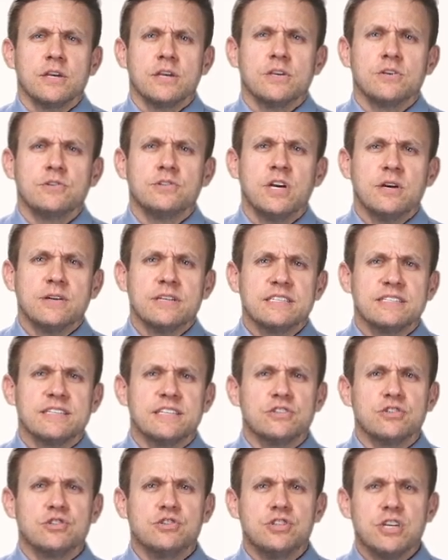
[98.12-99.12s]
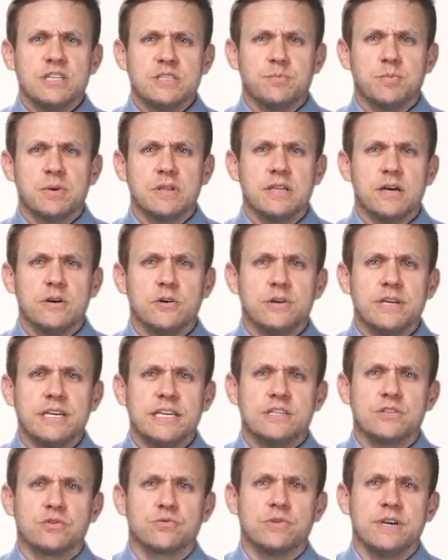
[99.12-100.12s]
You'll notice that just below
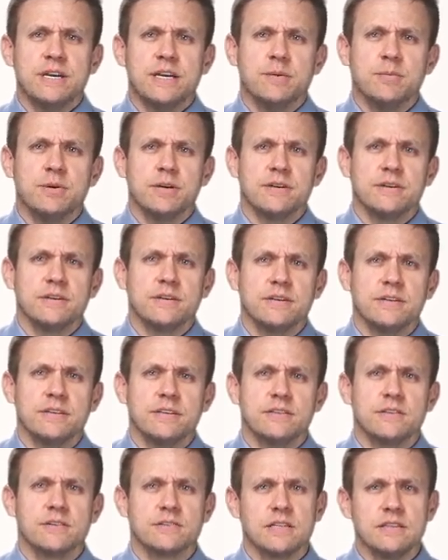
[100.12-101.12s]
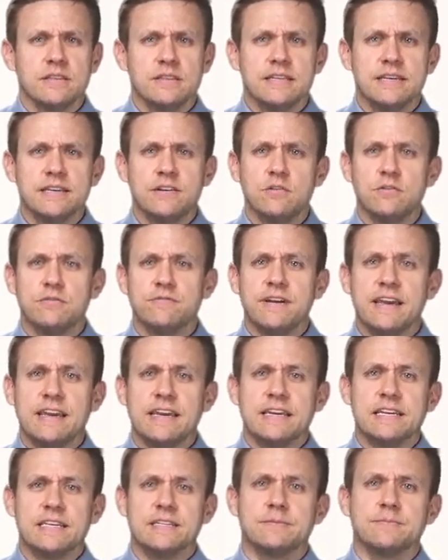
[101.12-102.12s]
each rib, there's a little
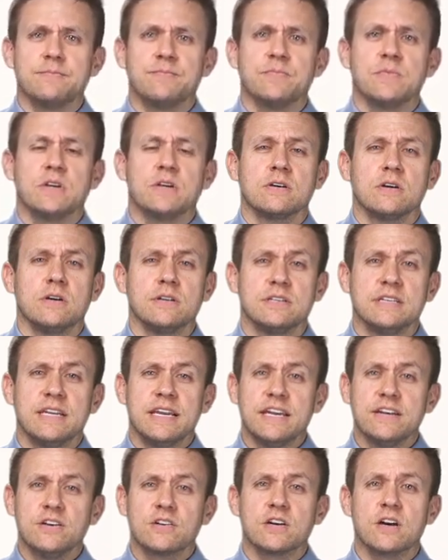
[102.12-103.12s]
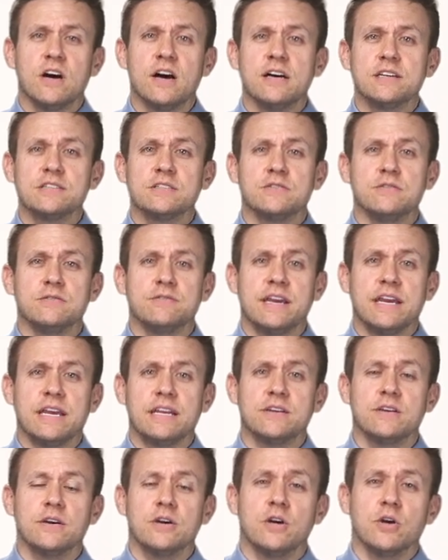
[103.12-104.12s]
vein called an intercostal
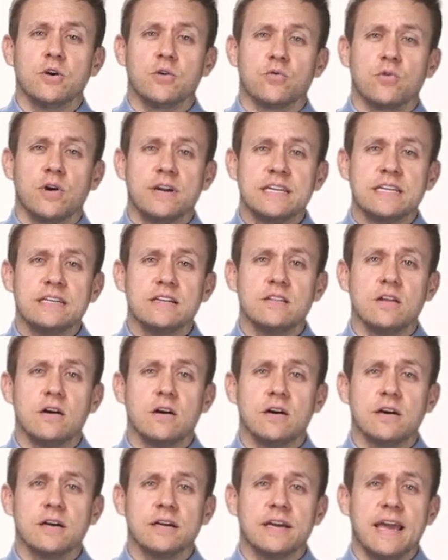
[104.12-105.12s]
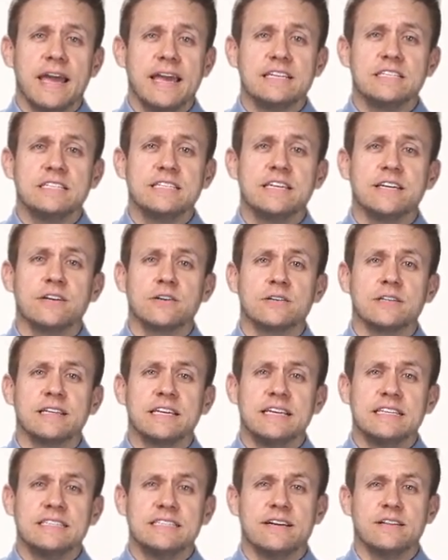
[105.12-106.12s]
vein running along
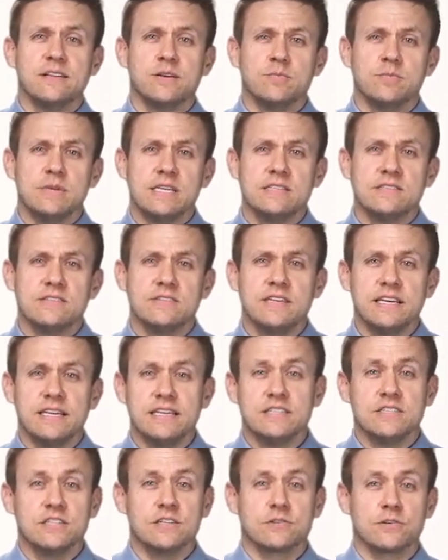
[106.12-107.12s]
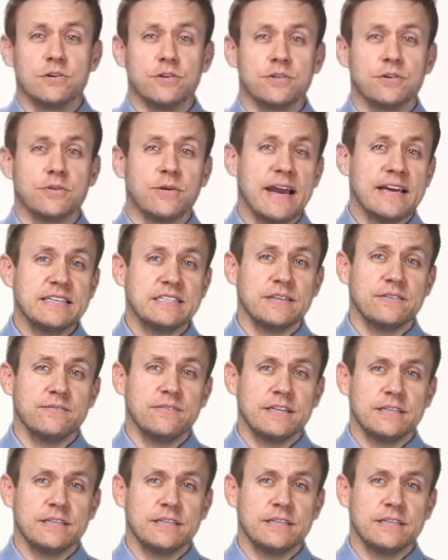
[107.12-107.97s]
anteriorly until it meets the internal thoracic.